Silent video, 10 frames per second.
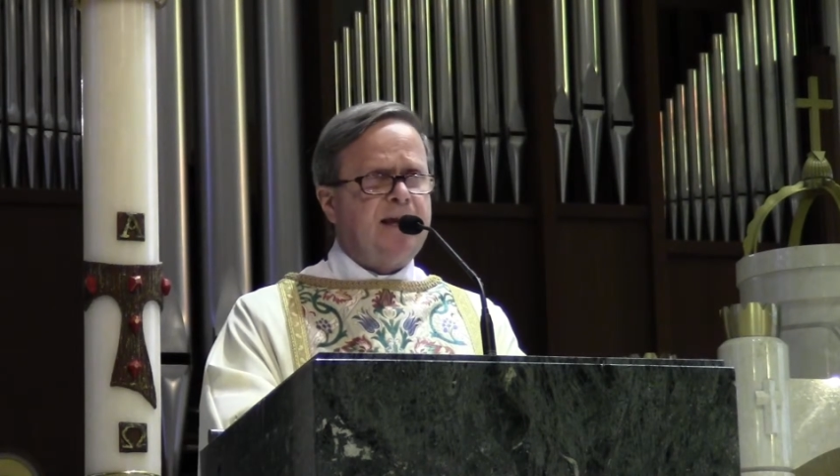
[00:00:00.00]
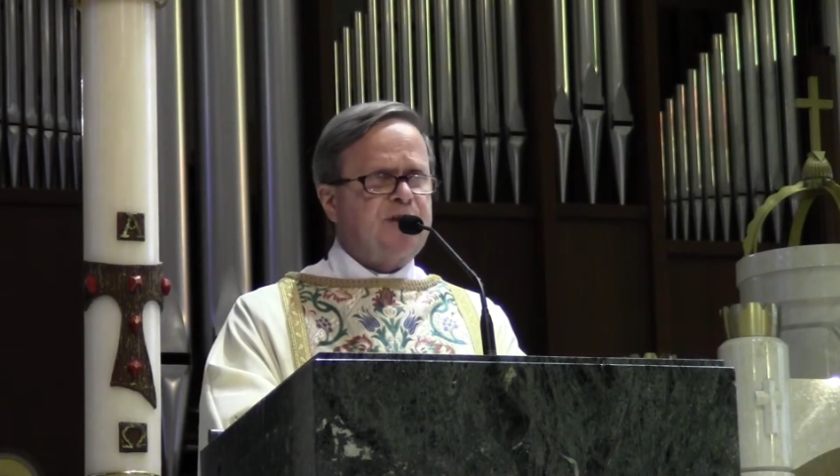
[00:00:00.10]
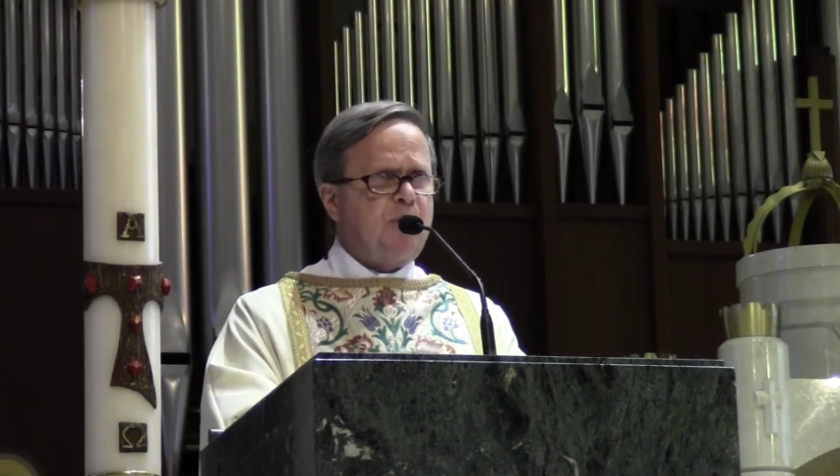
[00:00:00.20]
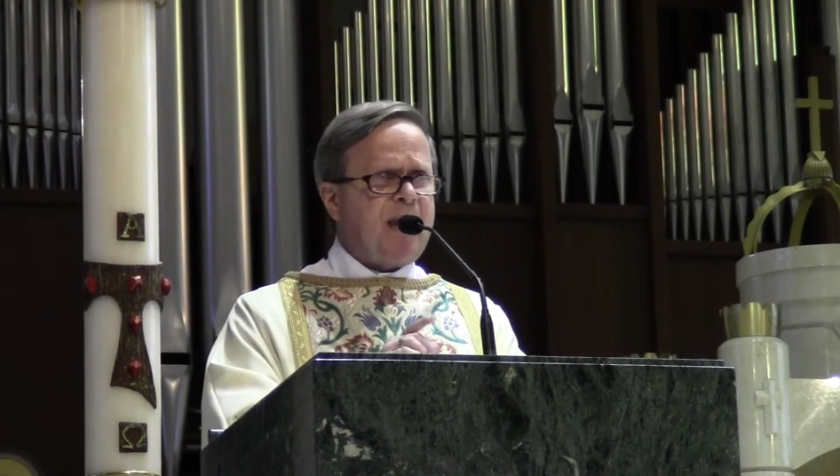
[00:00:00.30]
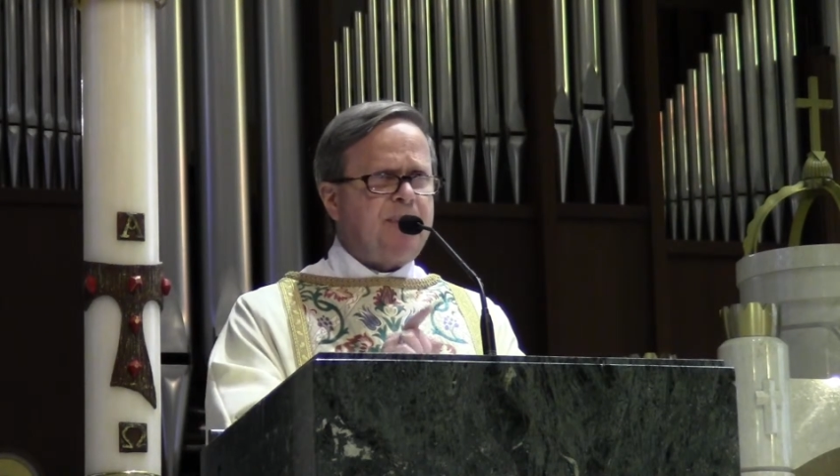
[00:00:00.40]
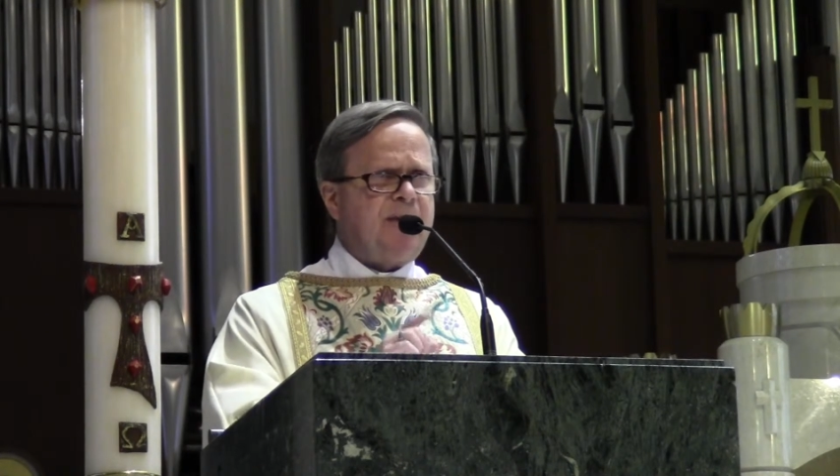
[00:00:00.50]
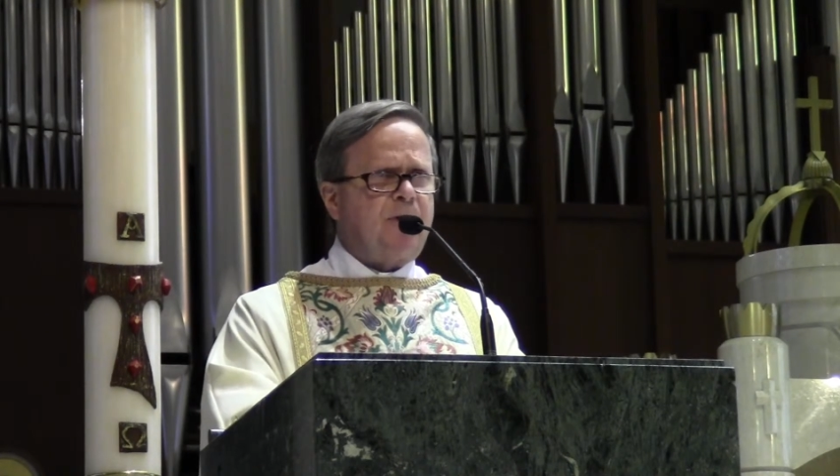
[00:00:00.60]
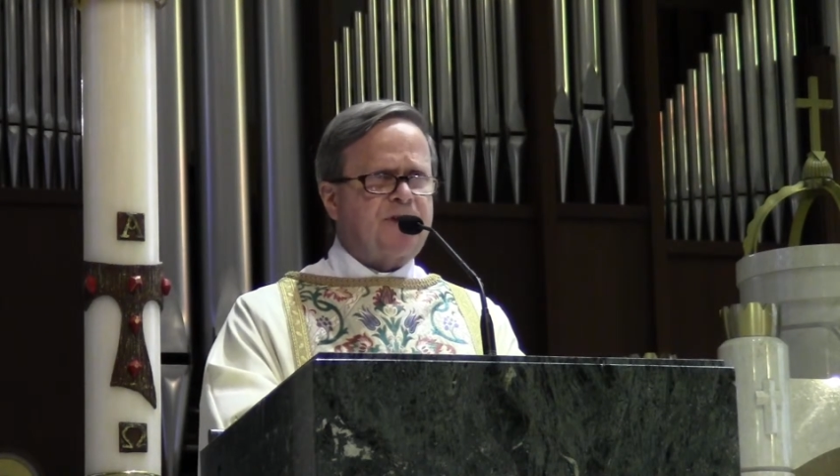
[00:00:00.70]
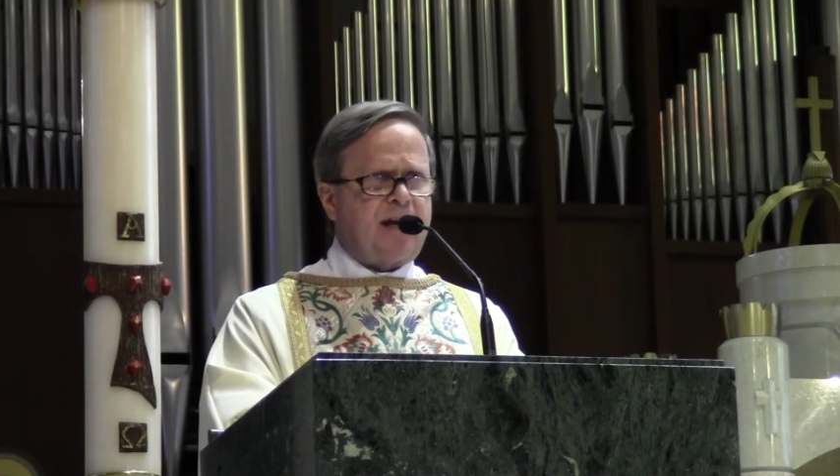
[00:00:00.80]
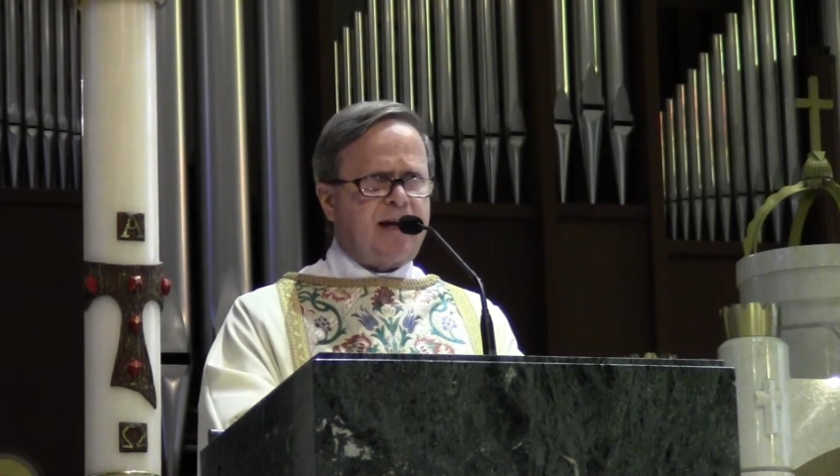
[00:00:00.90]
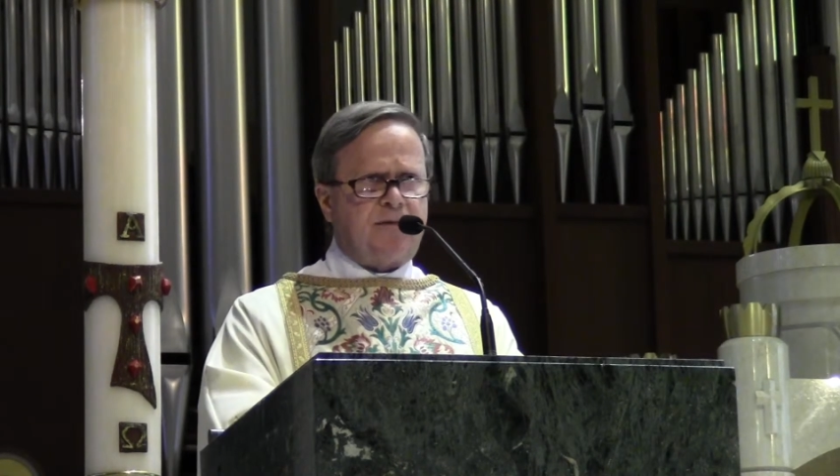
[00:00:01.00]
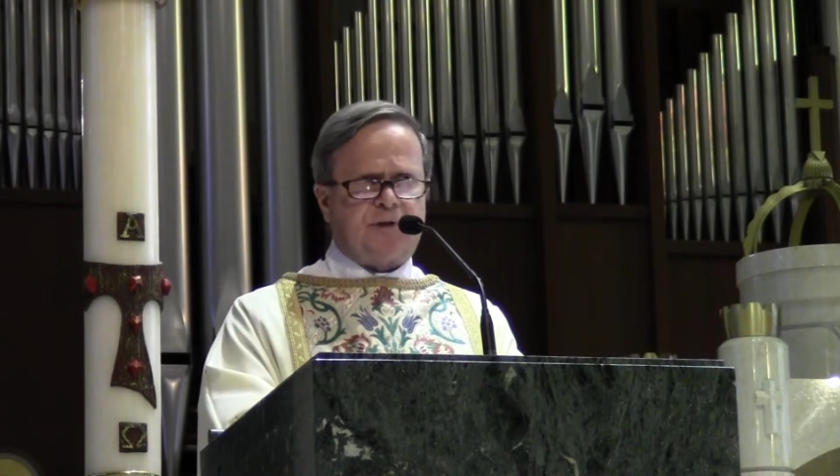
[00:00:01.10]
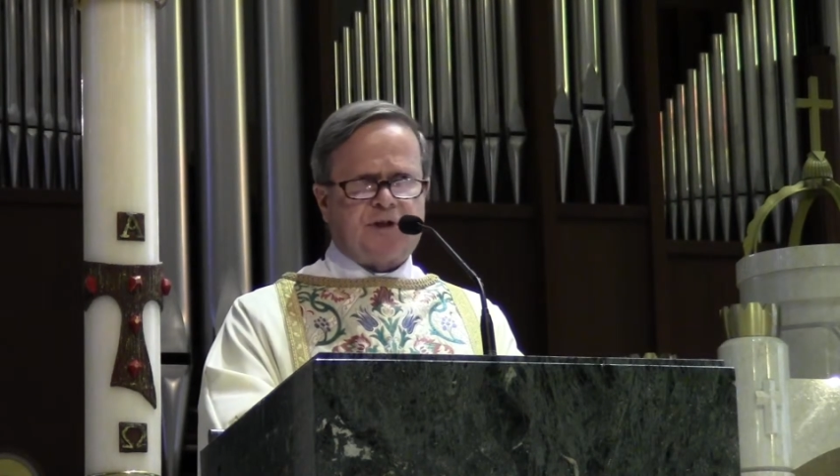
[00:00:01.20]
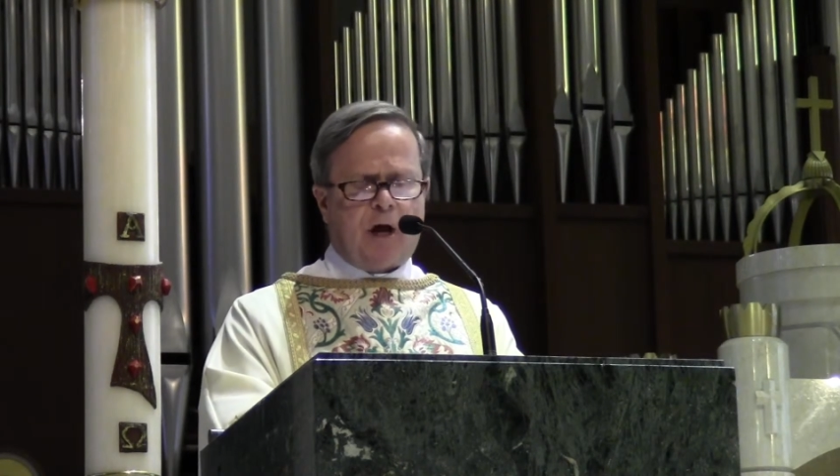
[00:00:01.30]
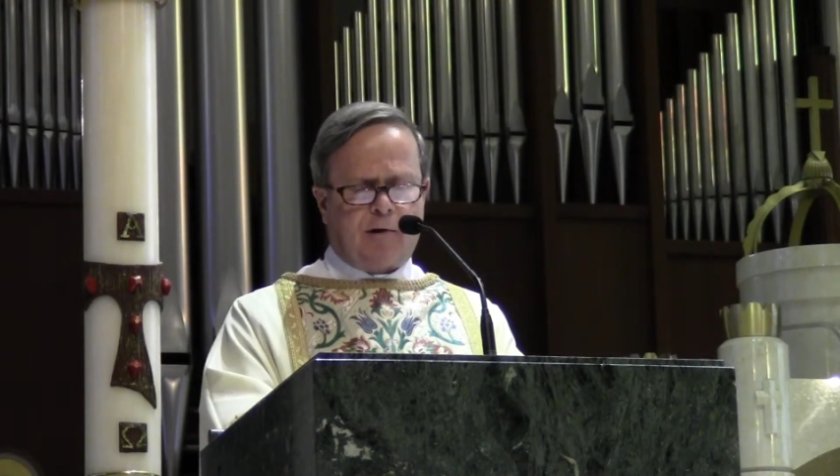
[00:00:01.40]
So maybe there's
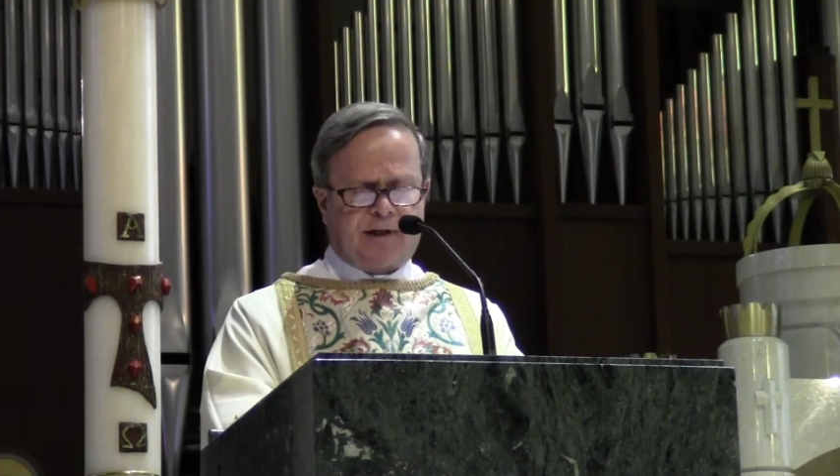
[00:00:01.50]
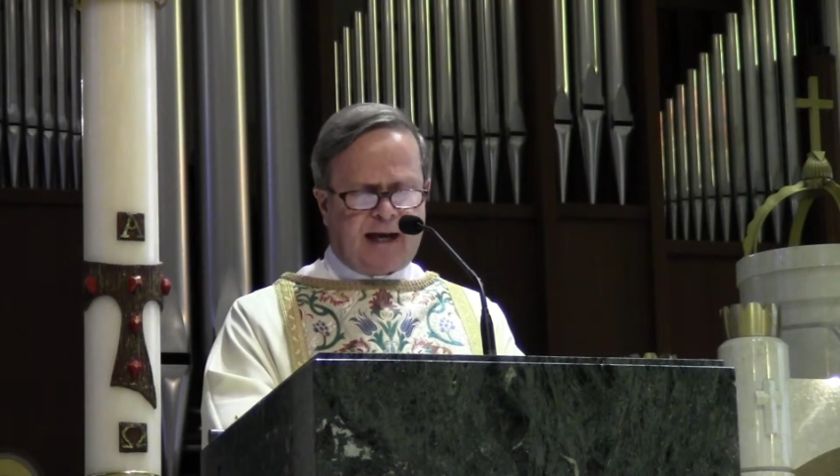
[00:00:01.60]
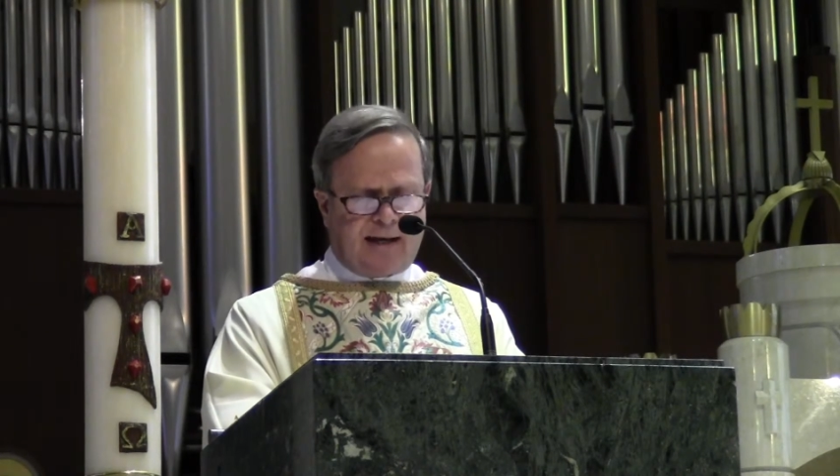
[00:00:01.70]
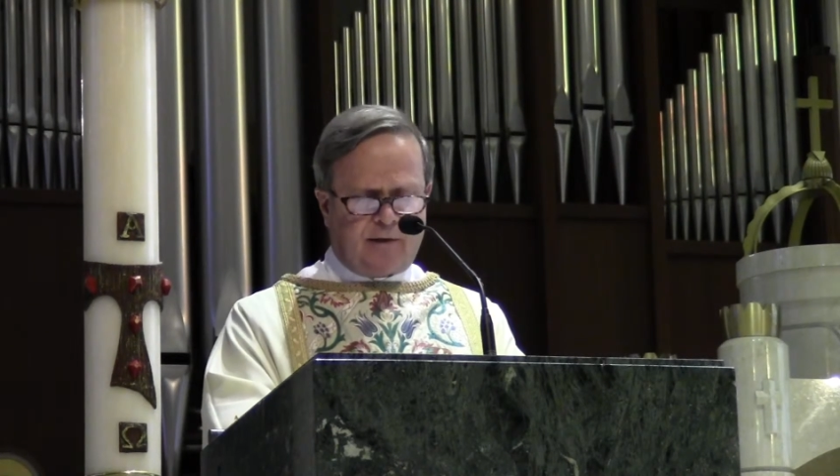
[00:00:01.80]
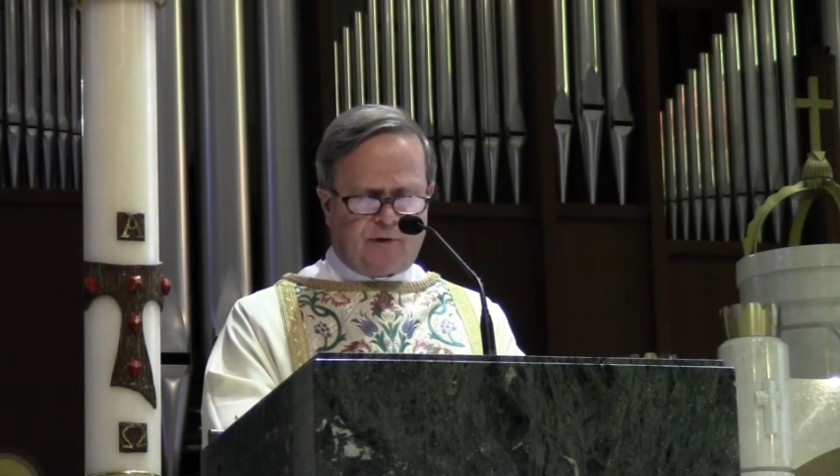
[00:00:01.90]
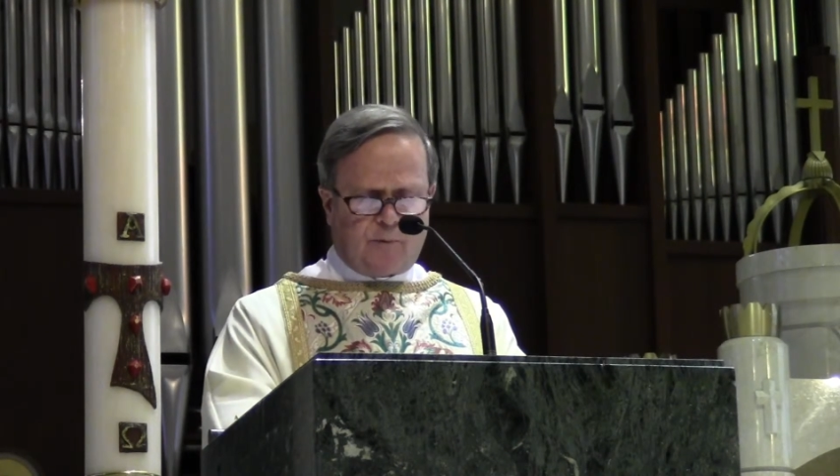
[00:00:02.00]
another song title